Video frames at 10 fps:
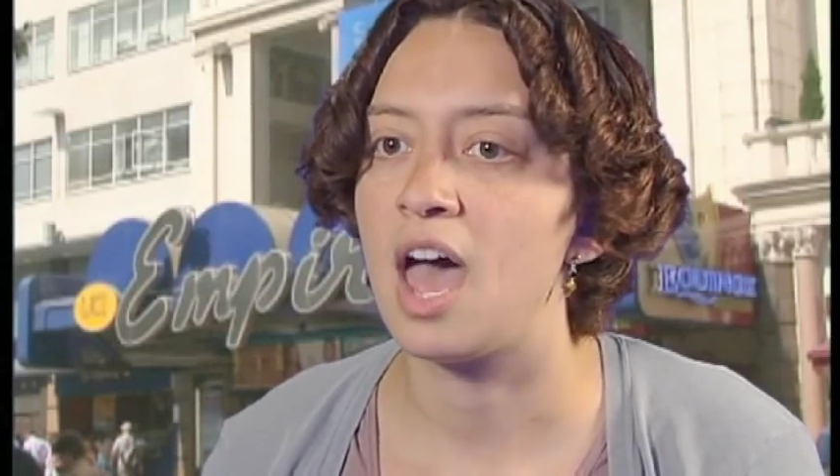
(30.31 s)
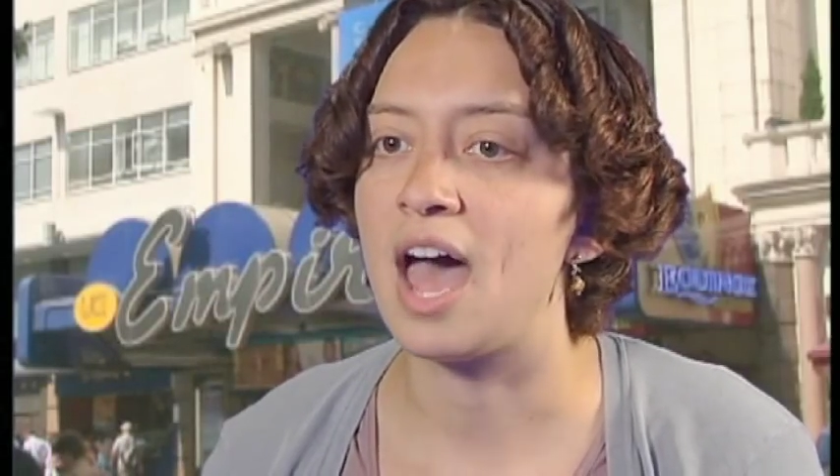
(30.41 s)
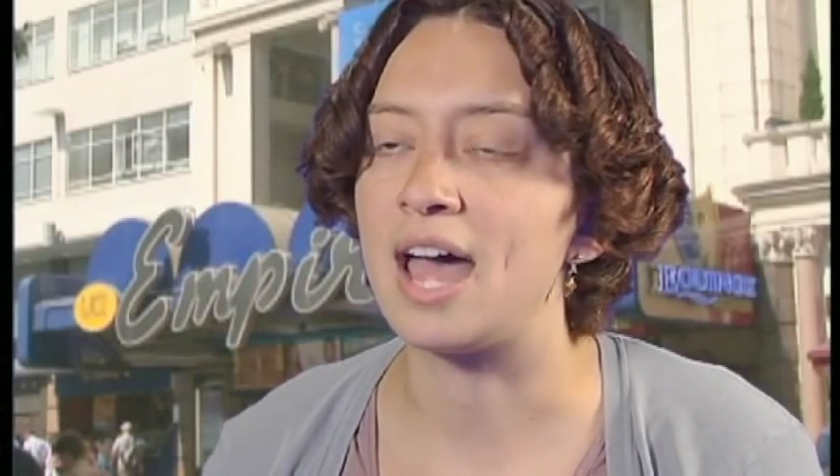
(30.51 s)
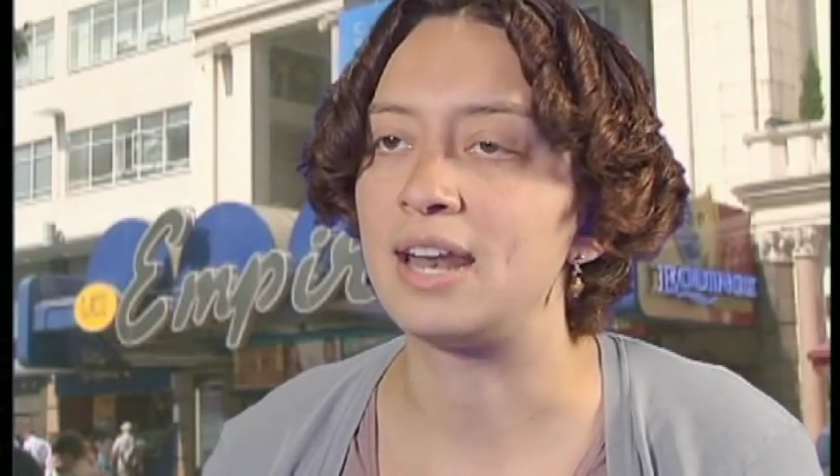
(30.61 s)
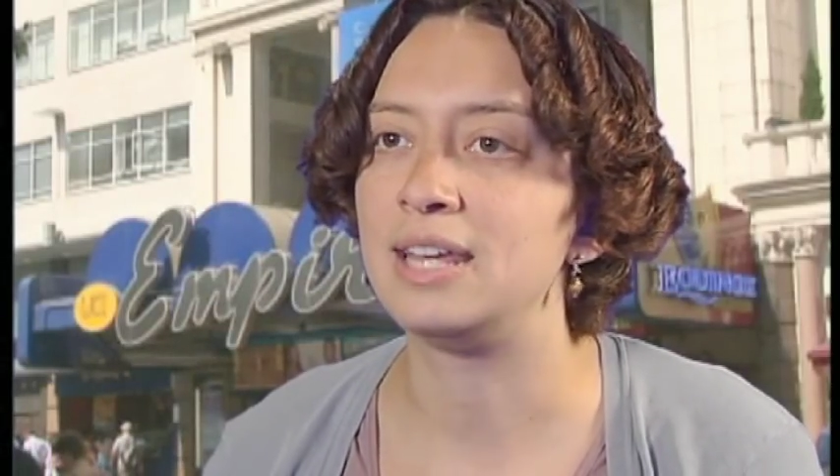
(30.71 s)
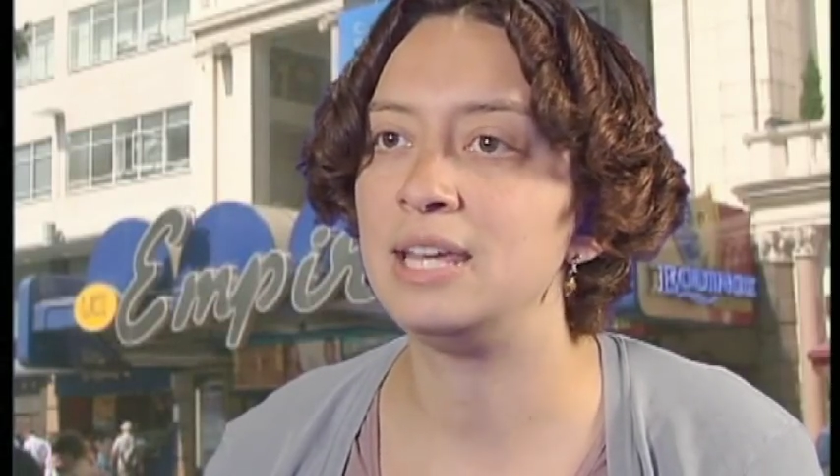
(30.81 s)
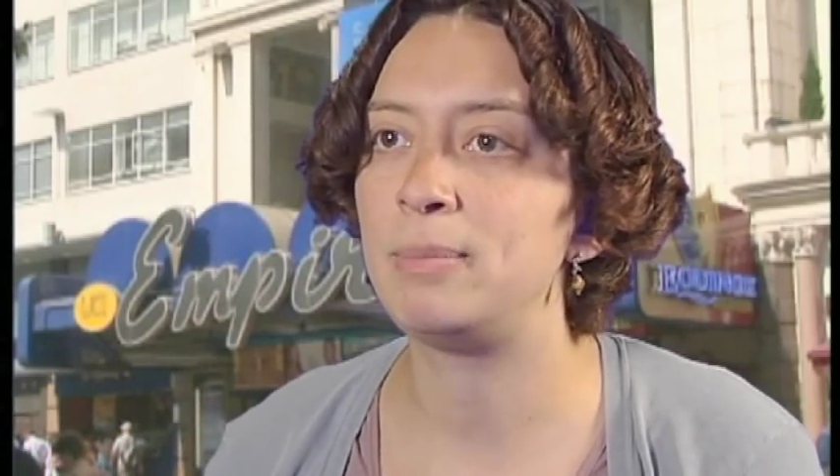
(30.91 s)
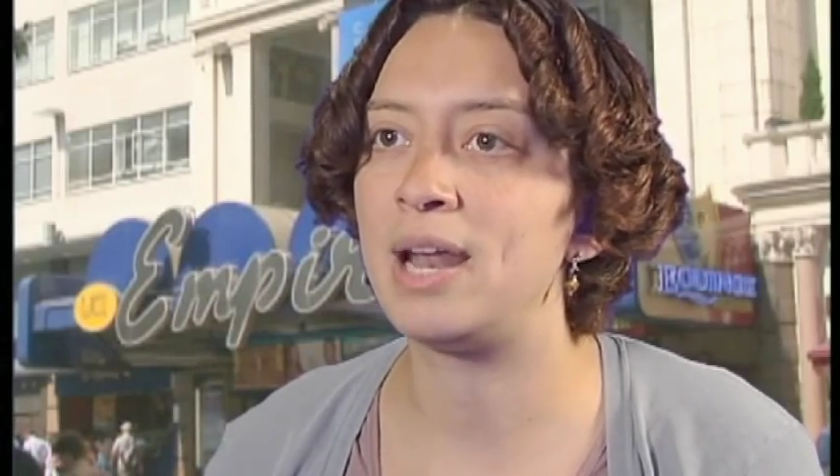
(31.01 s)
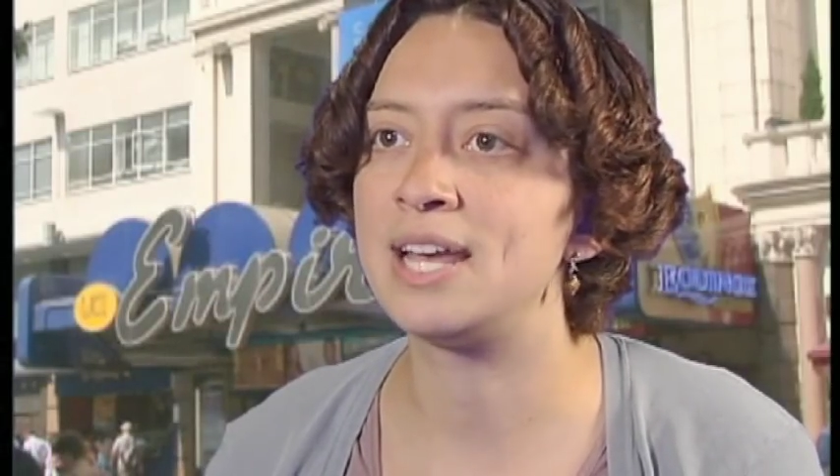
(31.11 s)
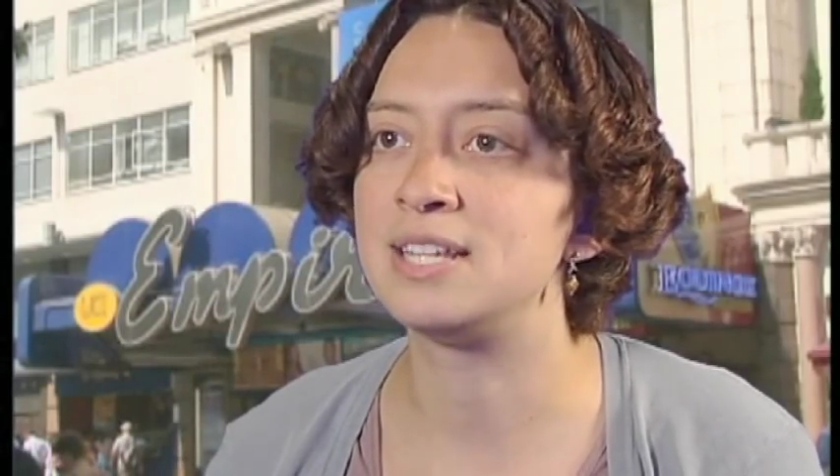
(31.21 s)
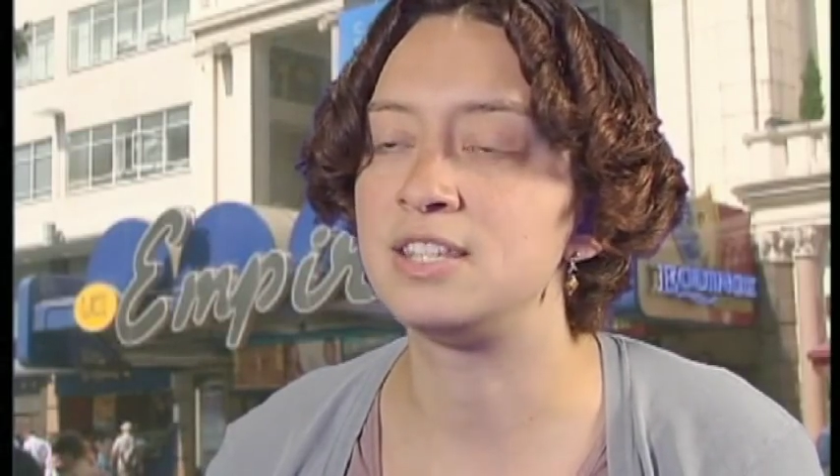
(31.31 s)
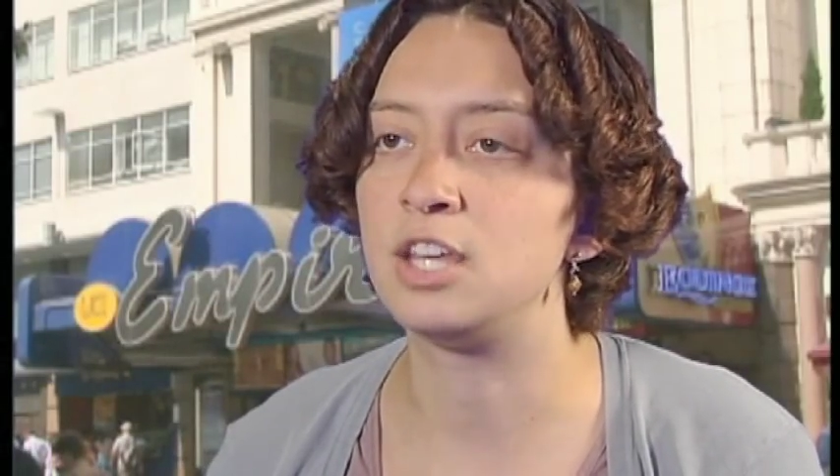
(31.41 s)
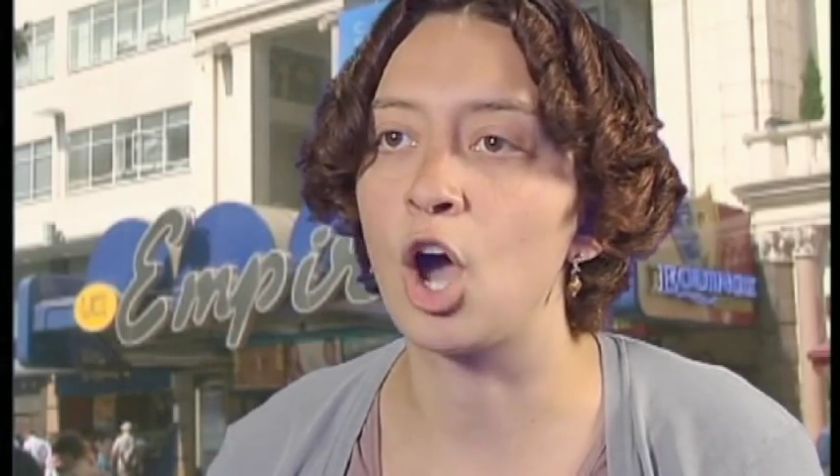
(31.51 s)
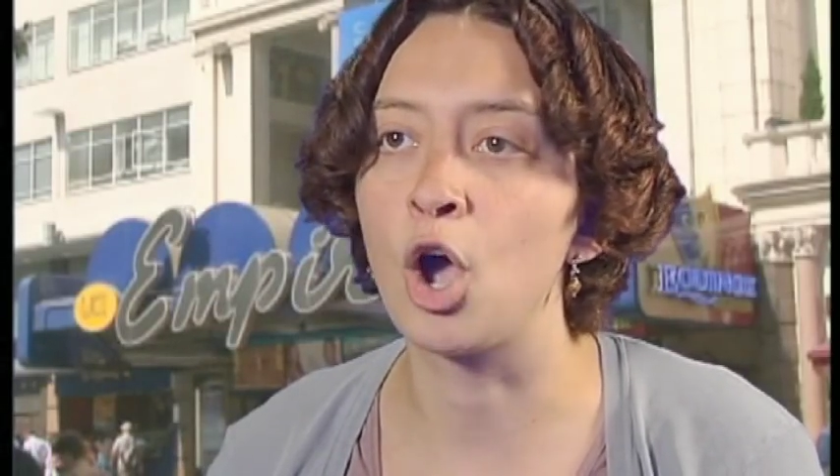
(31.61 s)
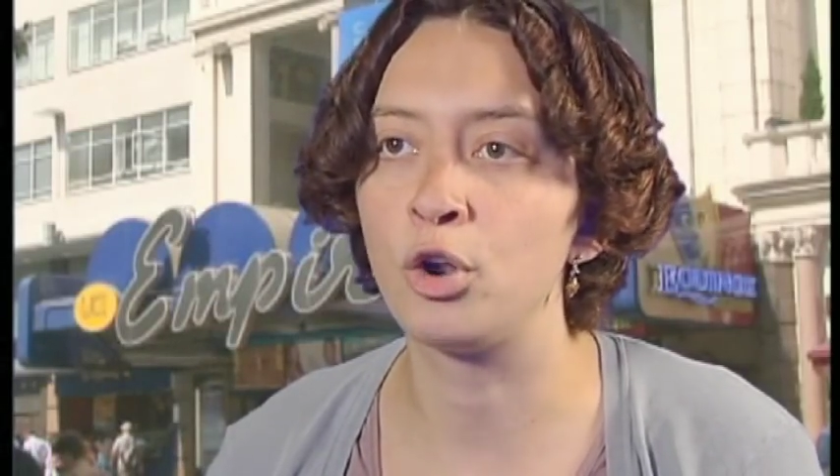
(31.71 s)
and he plays
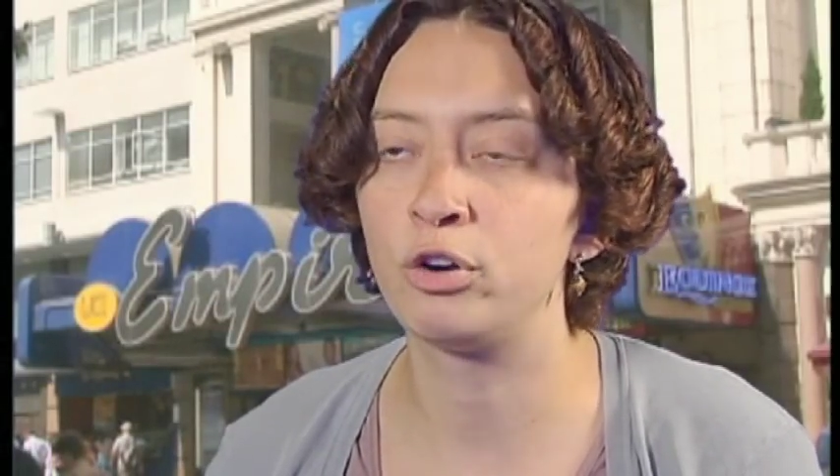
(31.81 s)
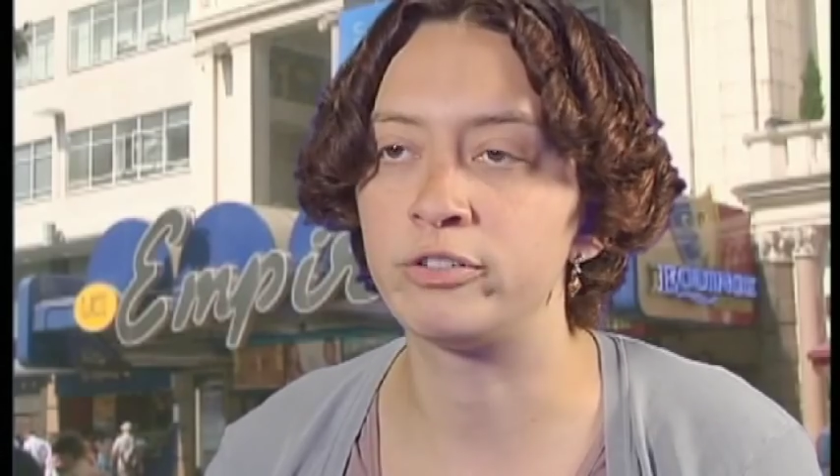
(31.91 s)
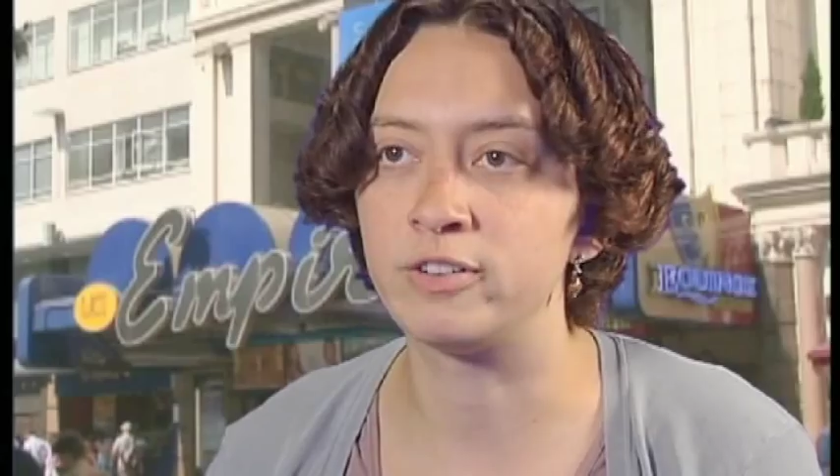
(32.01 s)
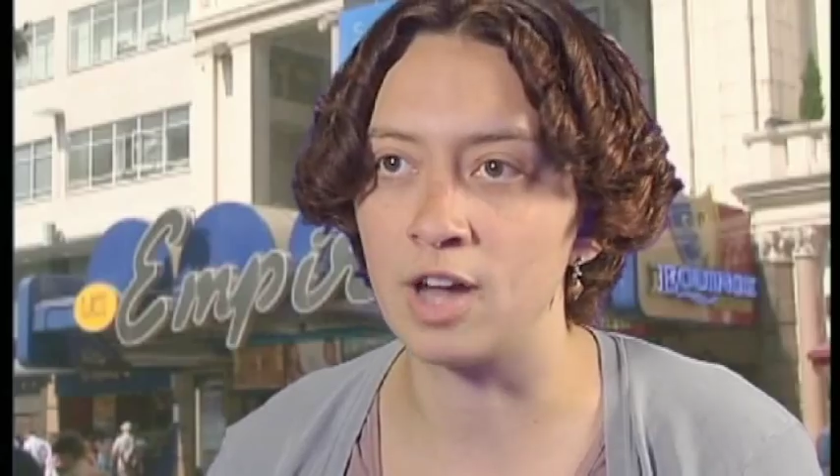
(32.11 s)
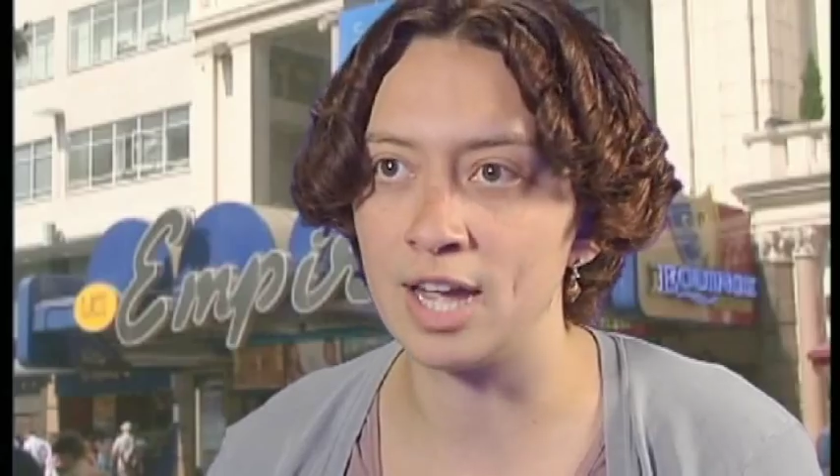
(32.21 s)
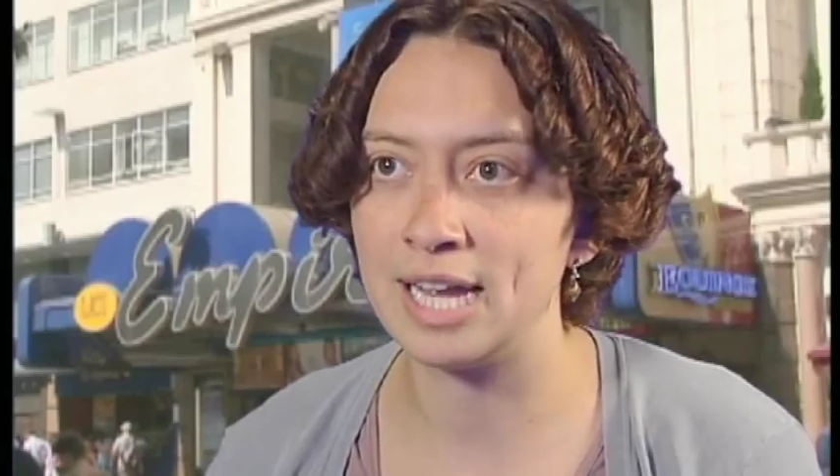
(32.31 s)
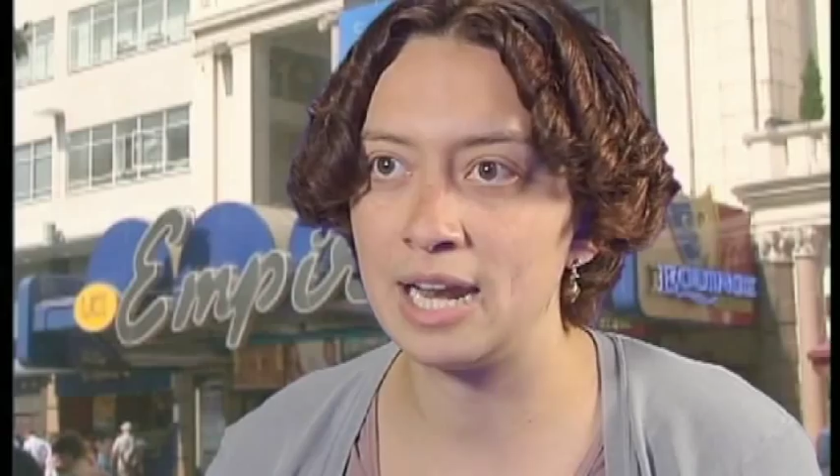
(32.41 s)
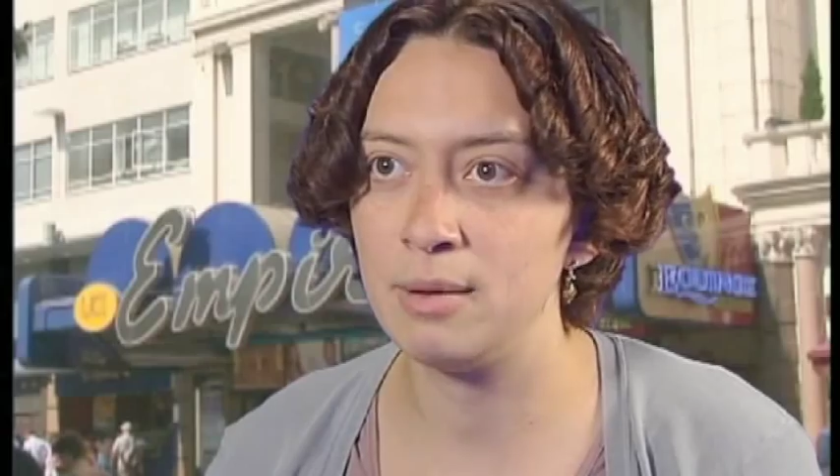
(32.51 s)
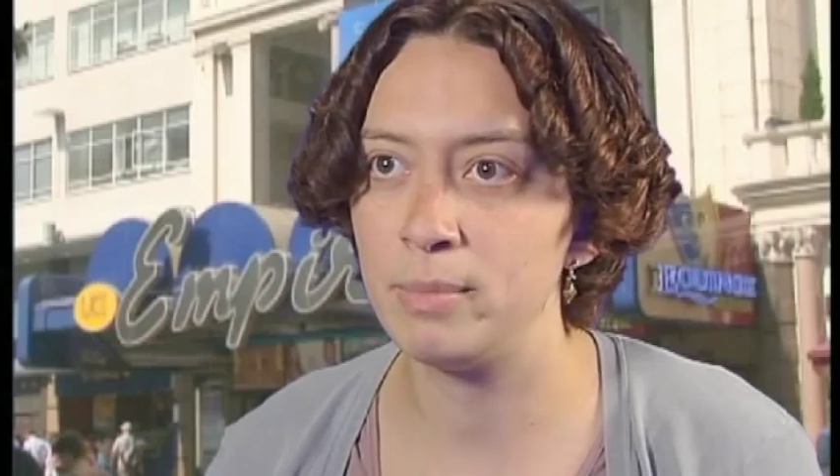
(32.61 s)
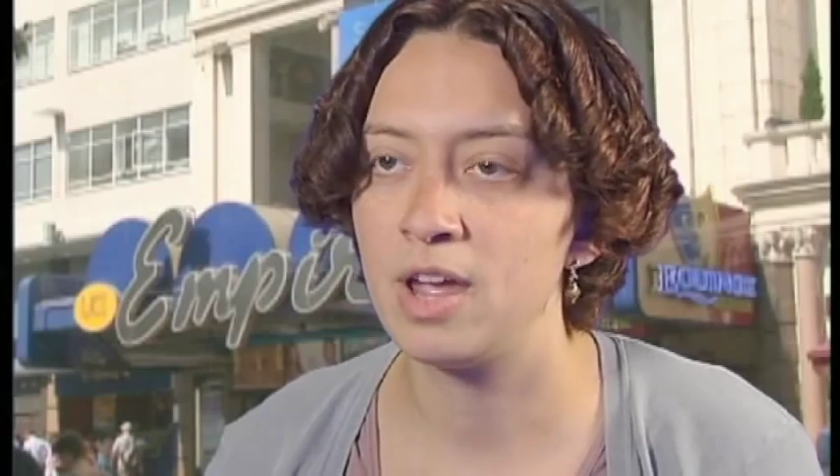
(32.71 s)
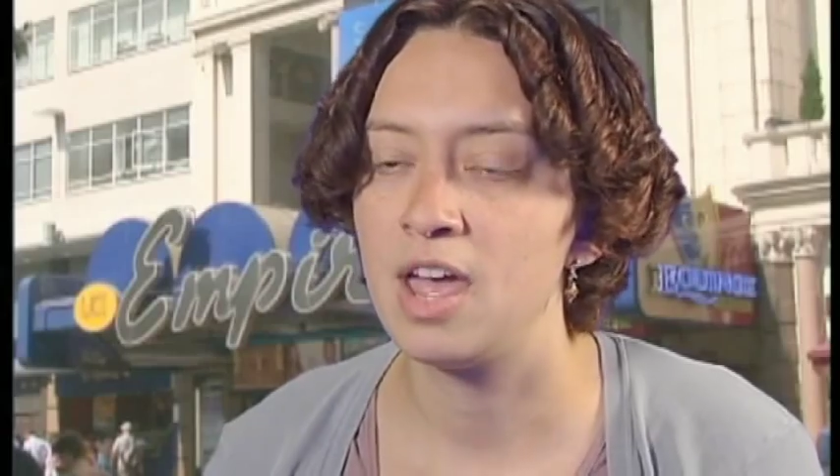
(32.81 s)
the owner of a nightclub.